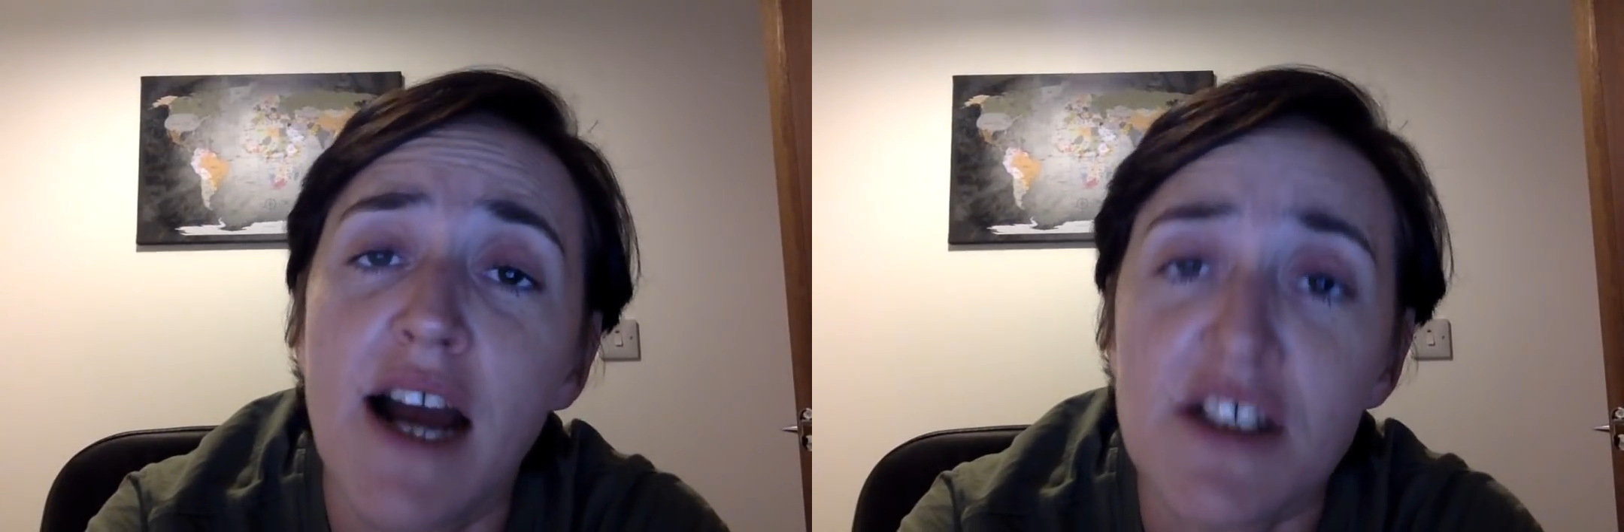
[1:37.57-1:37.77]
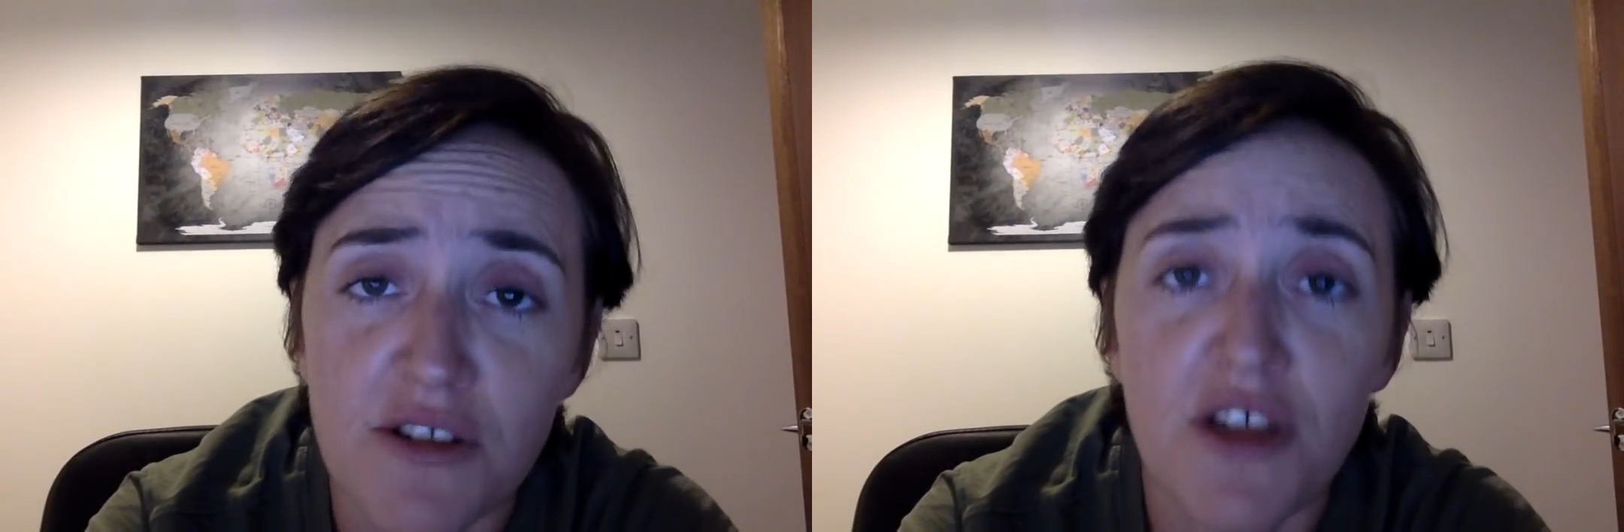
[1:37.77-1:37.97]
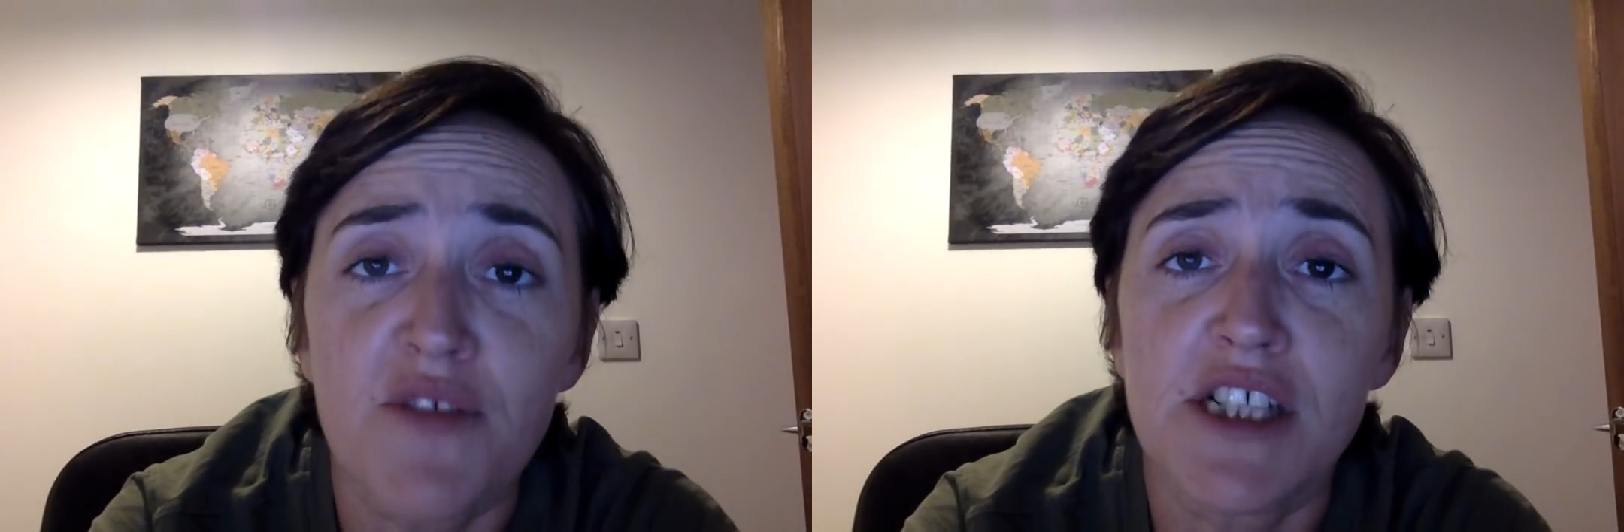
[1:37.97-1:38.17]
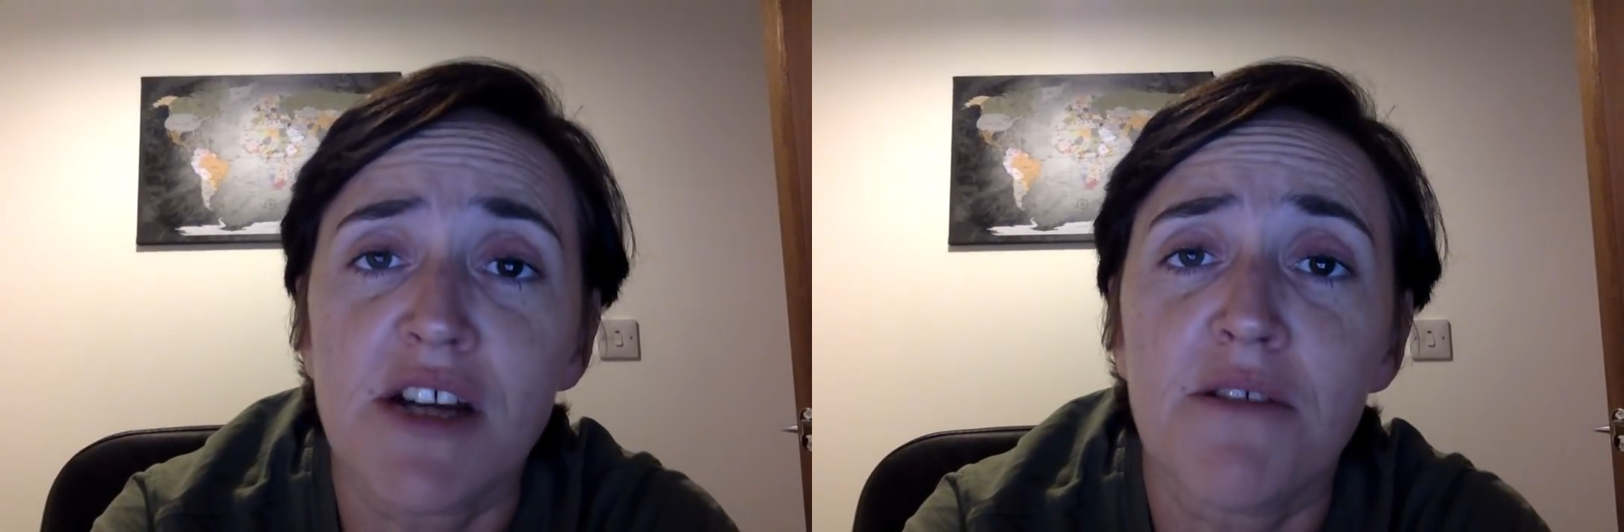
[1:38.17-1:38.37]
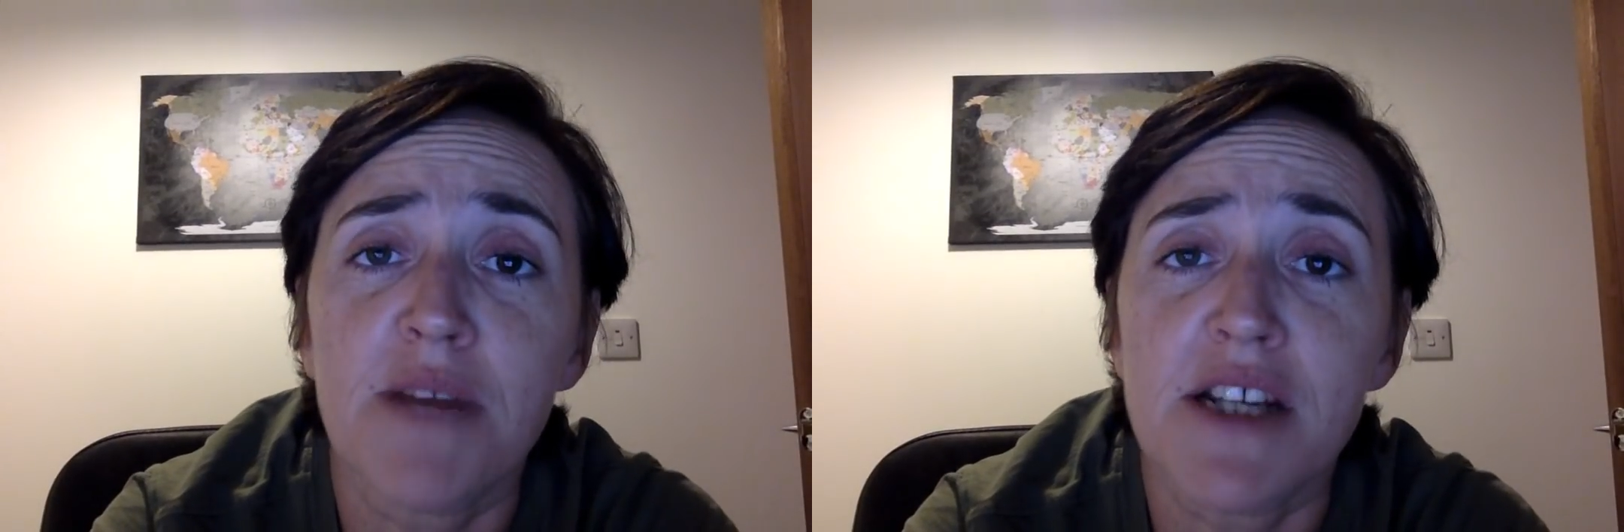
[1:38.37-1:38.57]
There's another
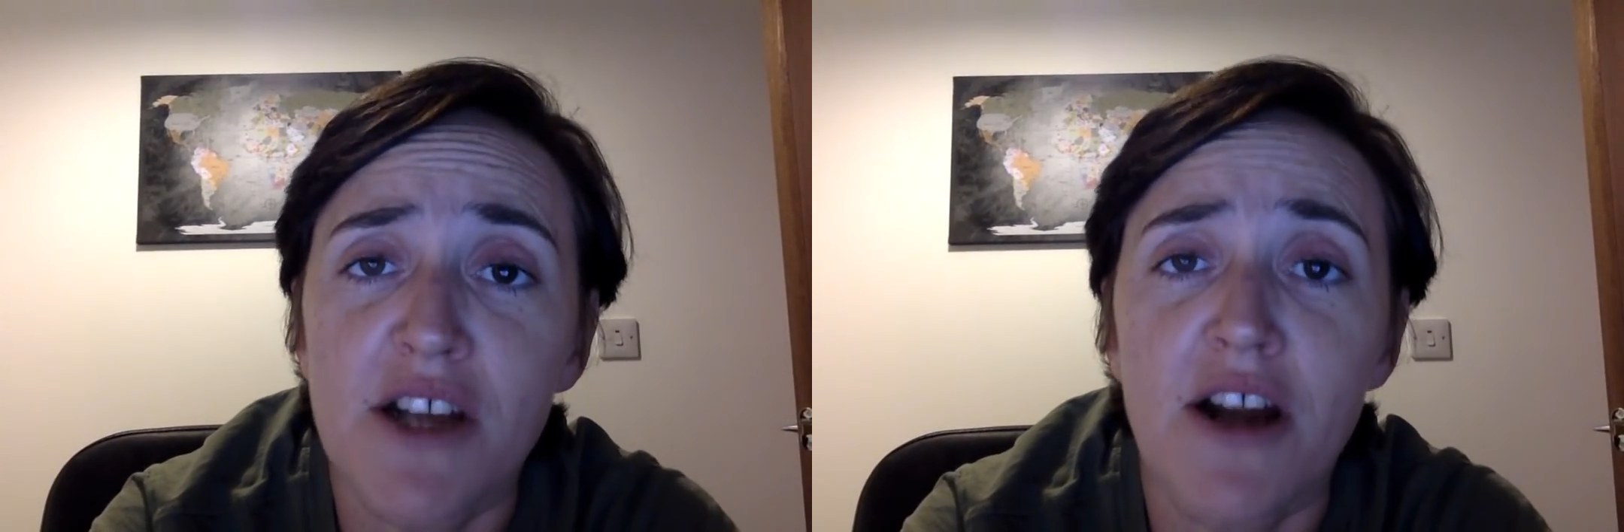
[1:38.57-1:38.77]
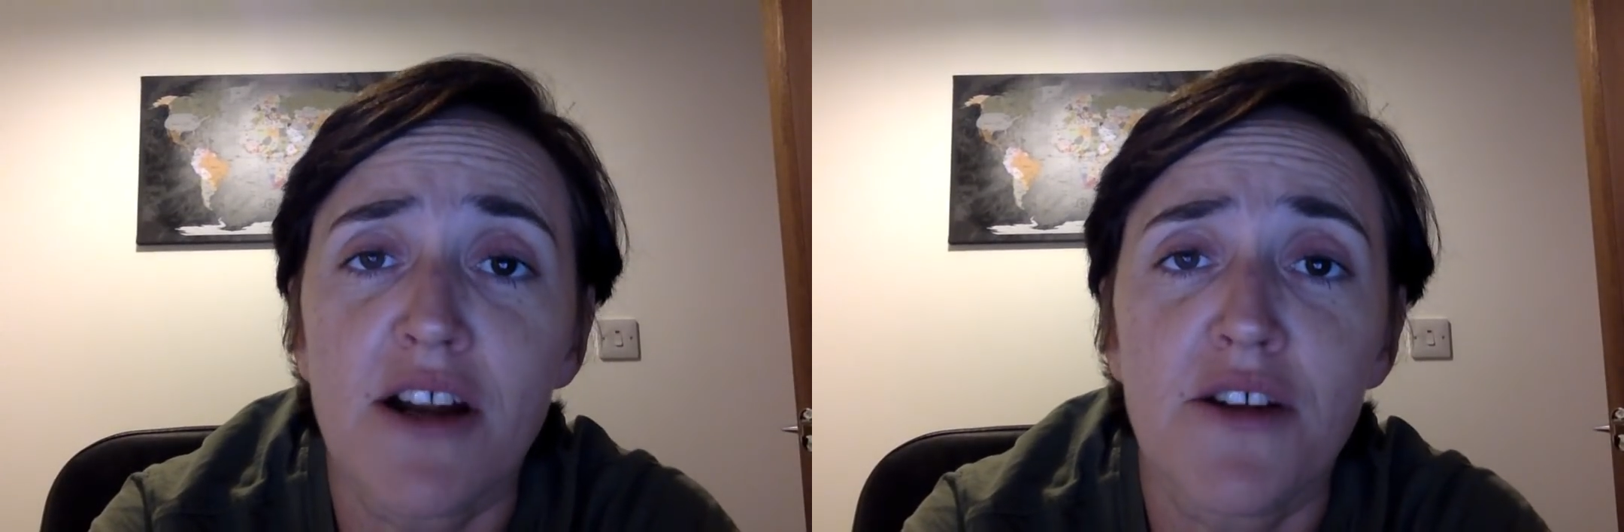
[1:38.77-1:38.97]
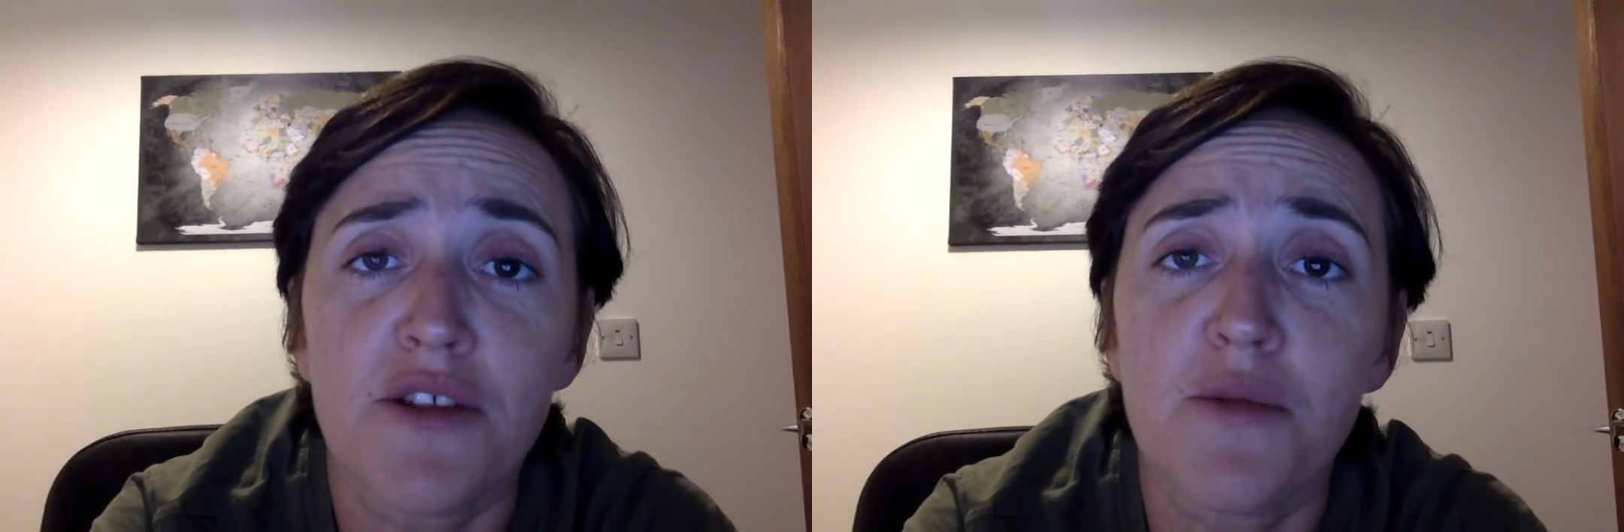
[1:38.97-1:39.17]
video I made earlier in the